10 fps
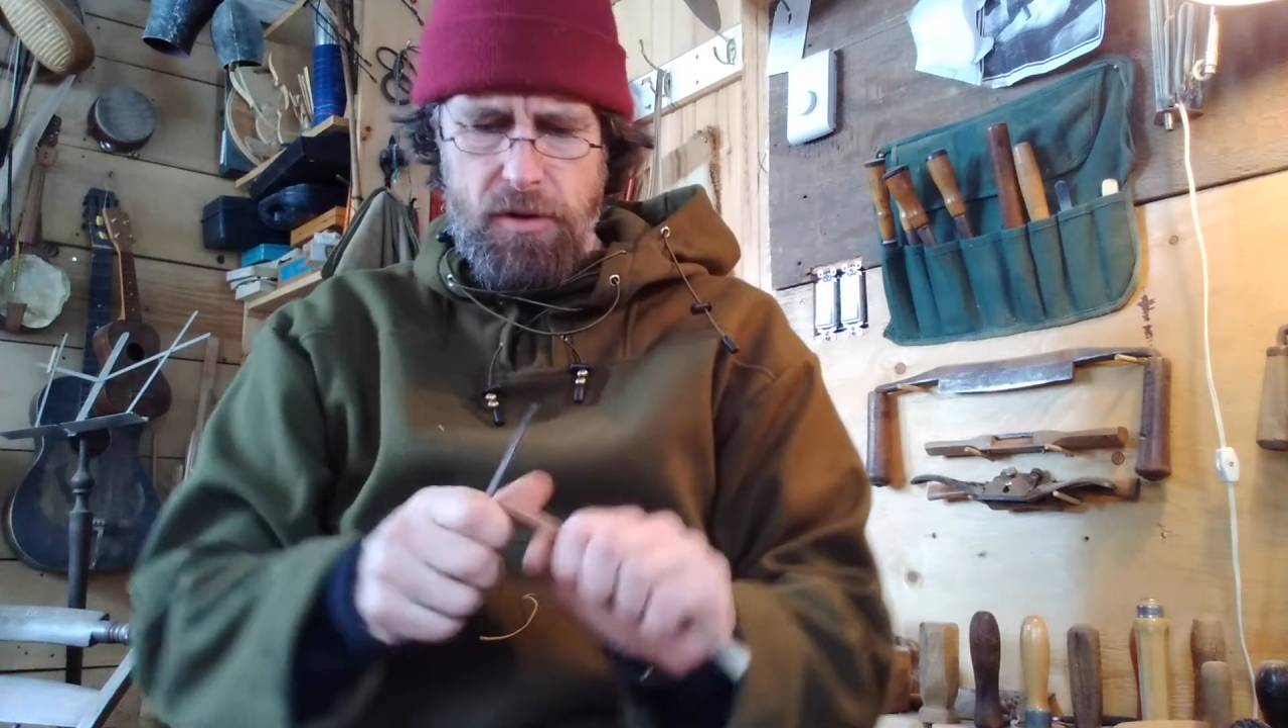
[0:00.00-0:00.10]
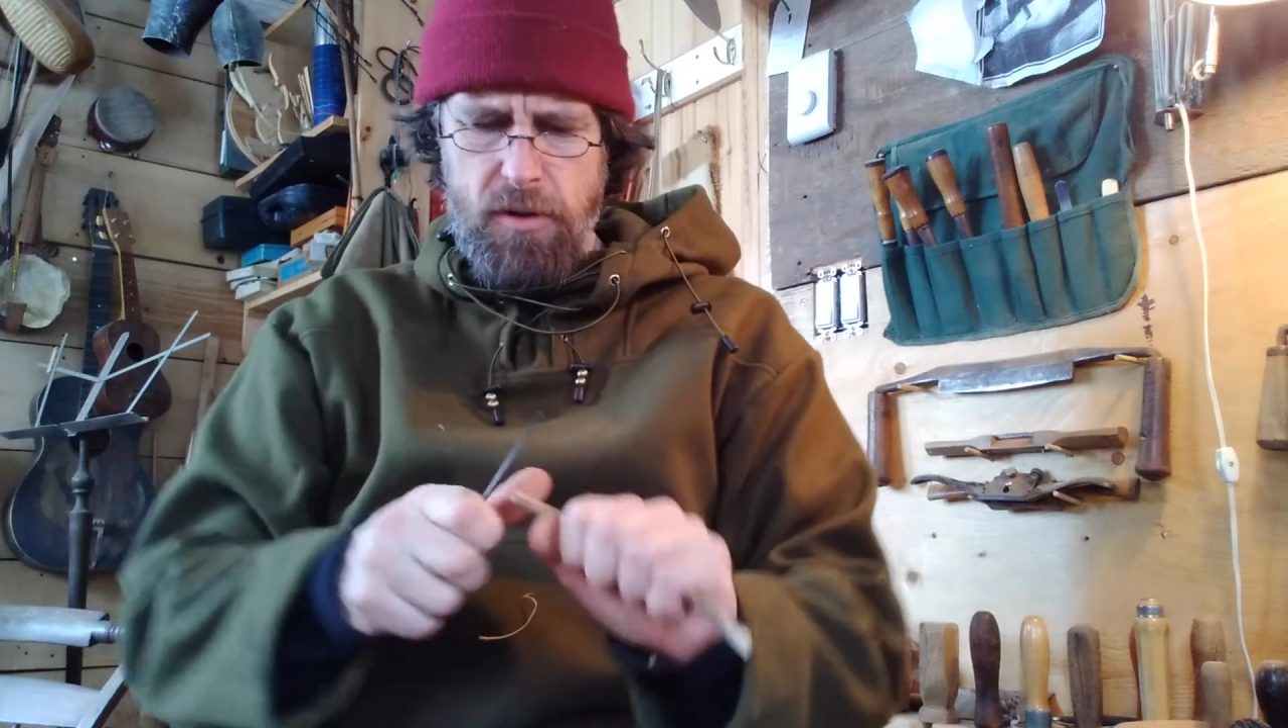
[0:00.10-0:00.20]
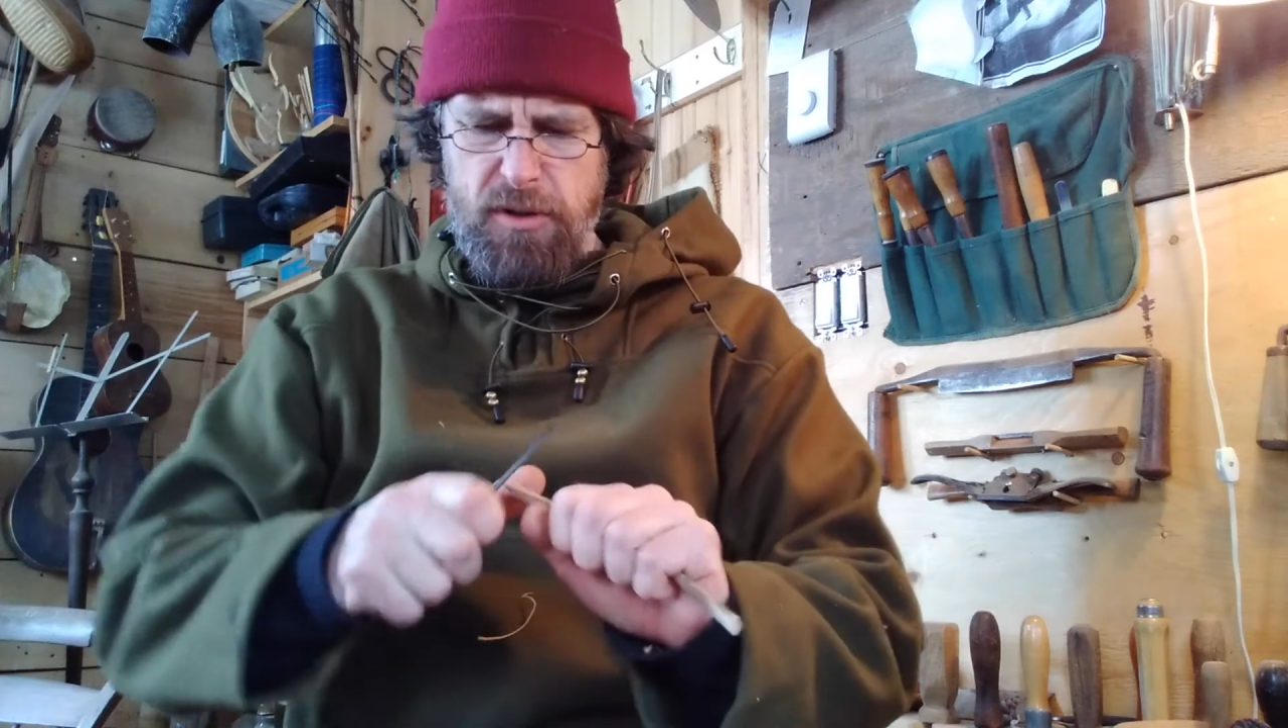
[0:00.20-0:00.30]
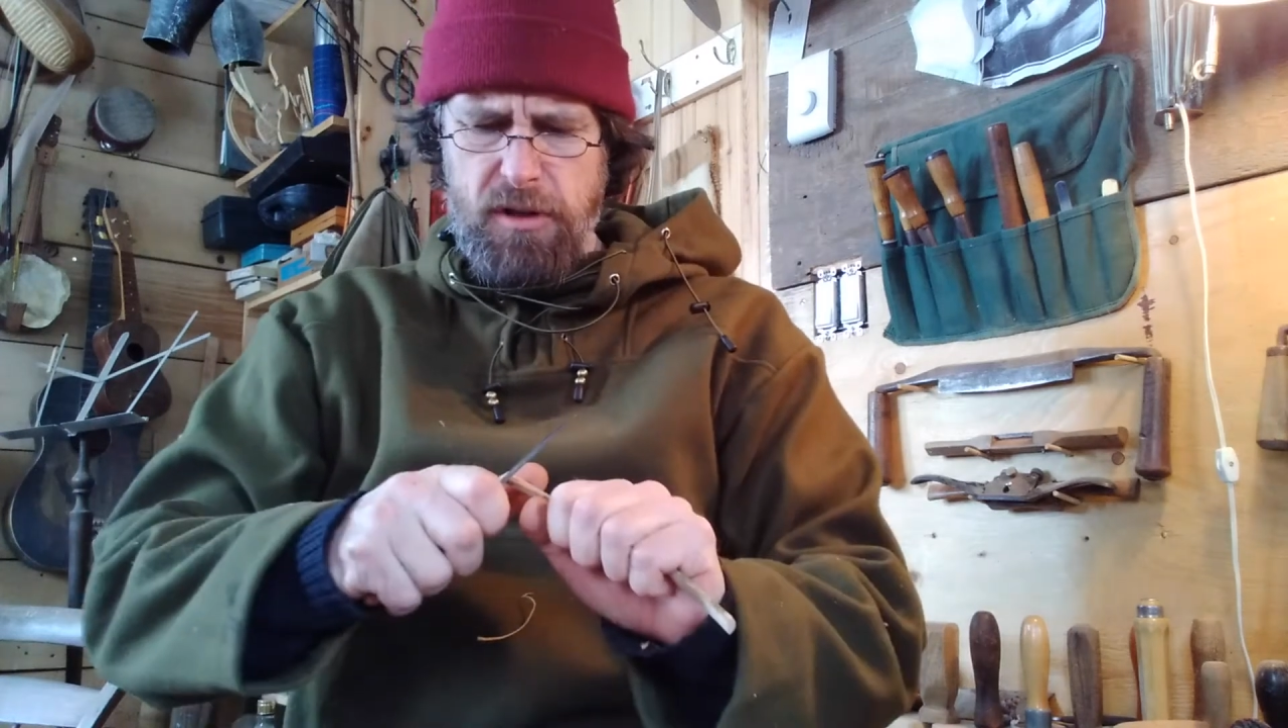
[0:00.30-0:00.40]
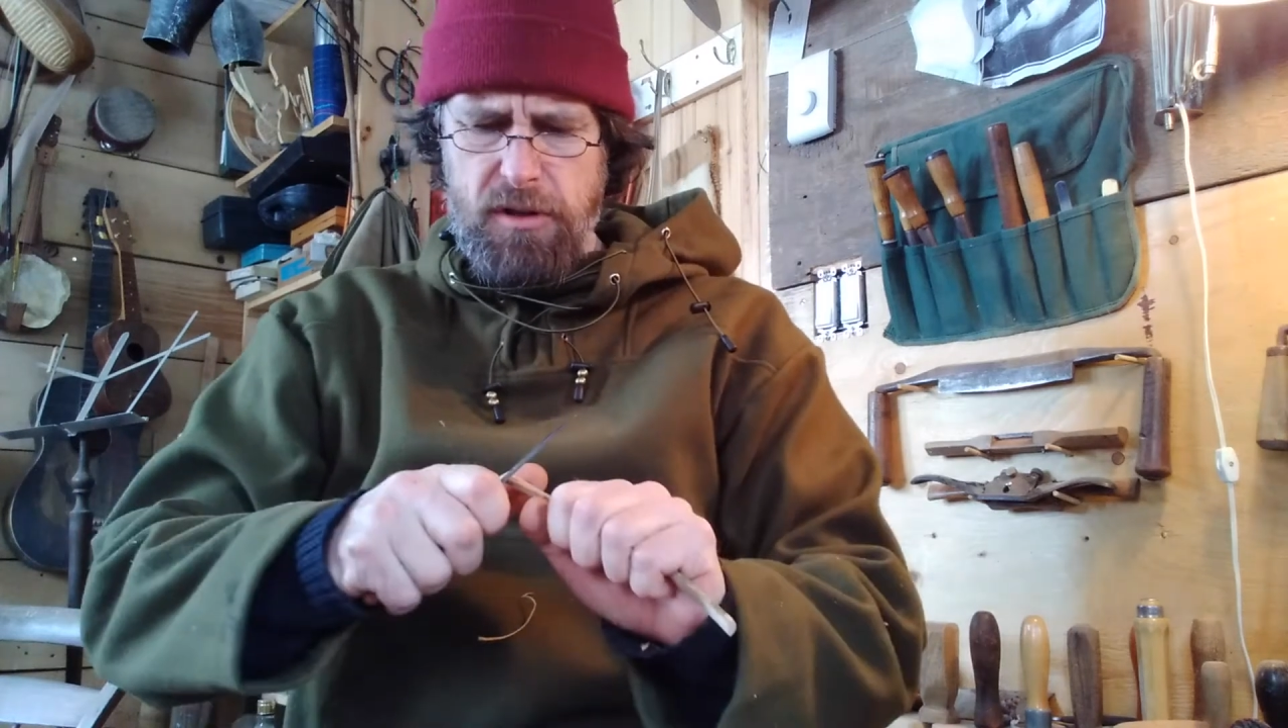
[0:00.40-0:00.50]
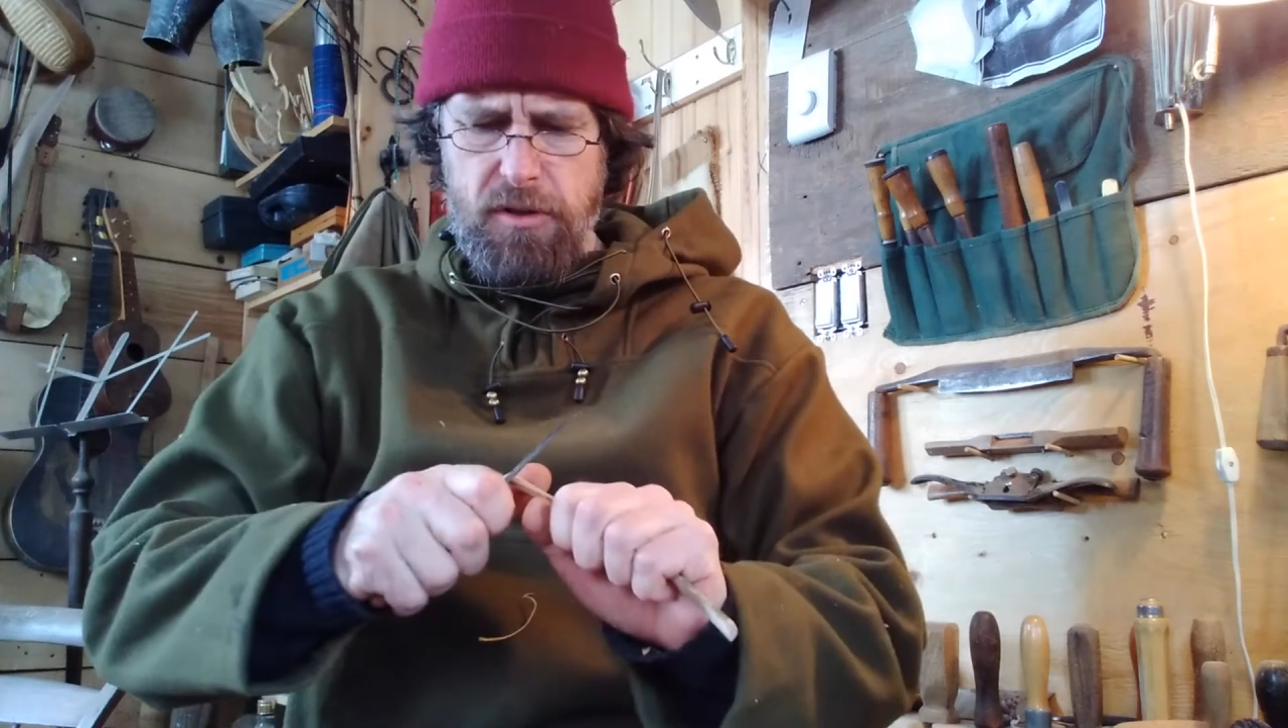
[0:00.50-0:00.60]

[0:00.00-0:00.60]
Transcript: No, it's not a